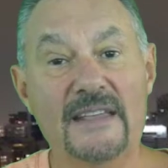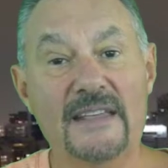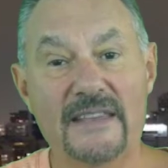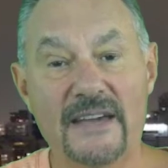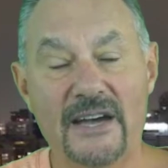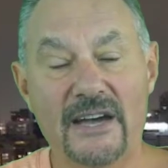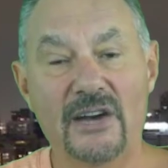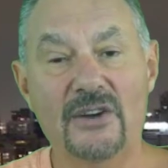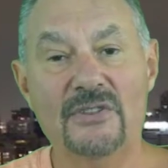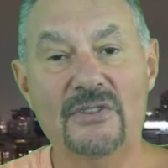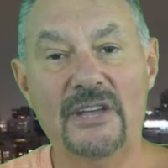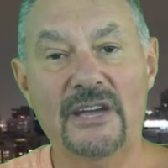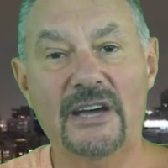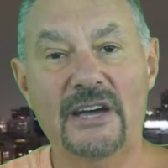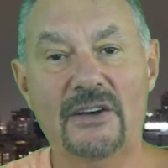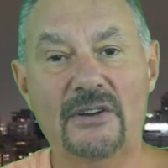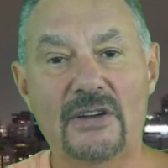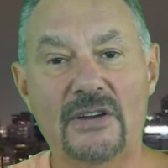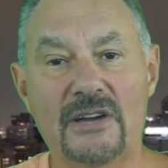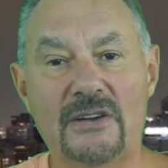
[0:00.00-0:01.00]
They own their
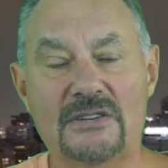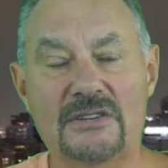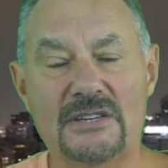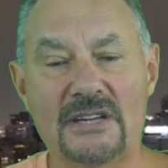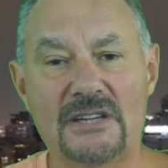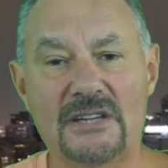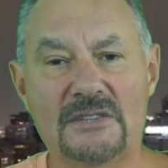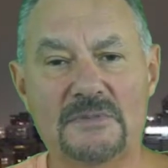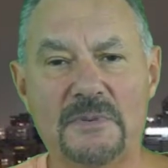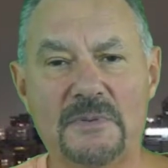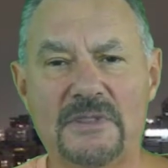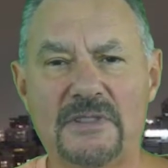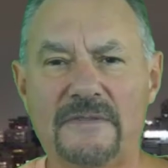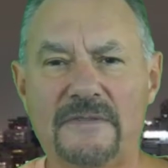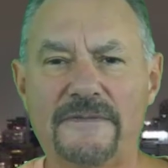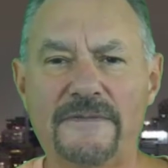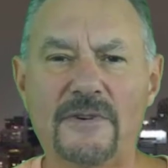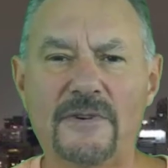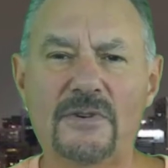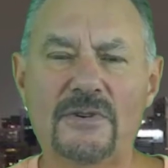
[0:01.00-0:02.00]
own hotels, but the
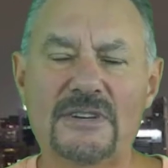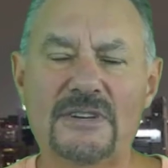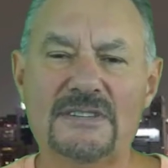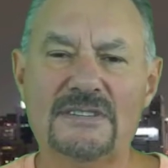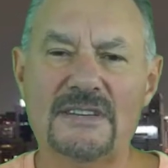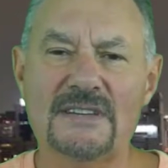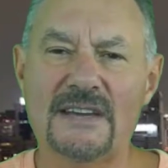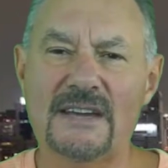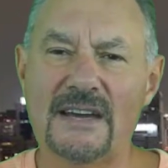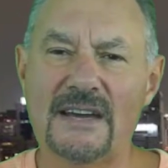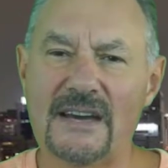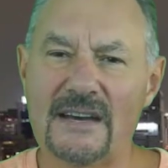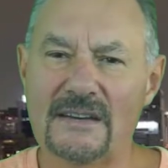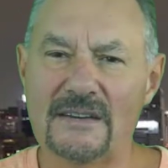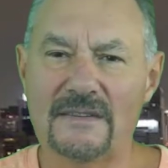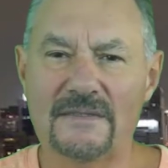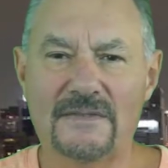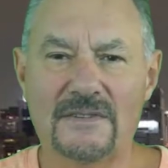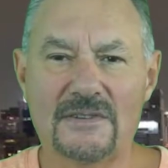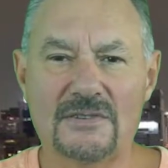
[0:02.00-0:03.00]
food is out
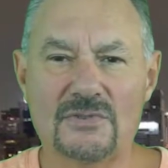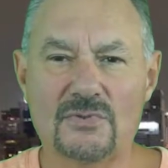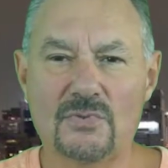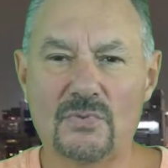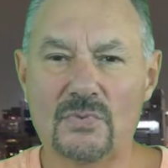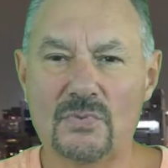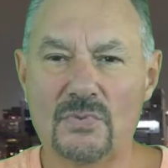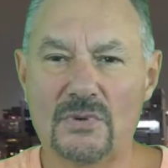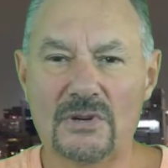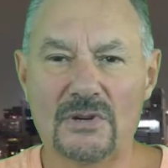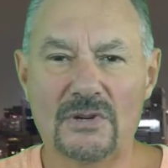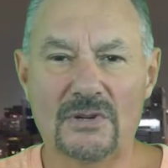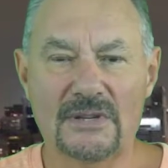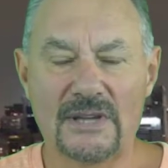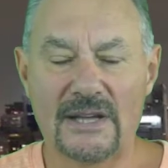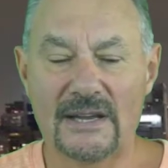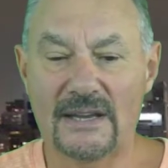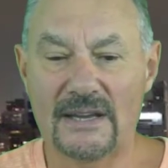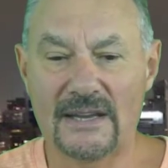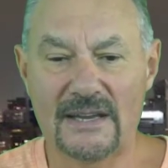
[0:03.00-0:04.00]
of this world.
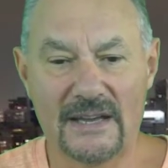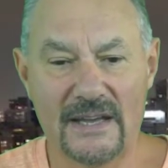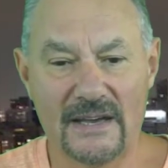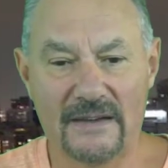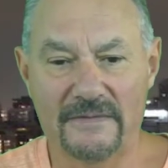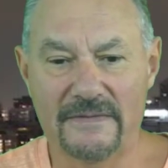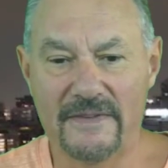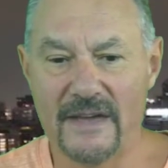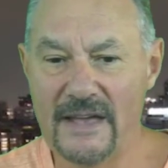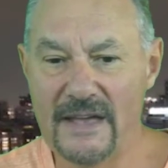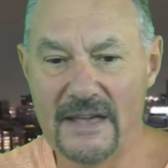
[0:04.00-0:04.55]
I love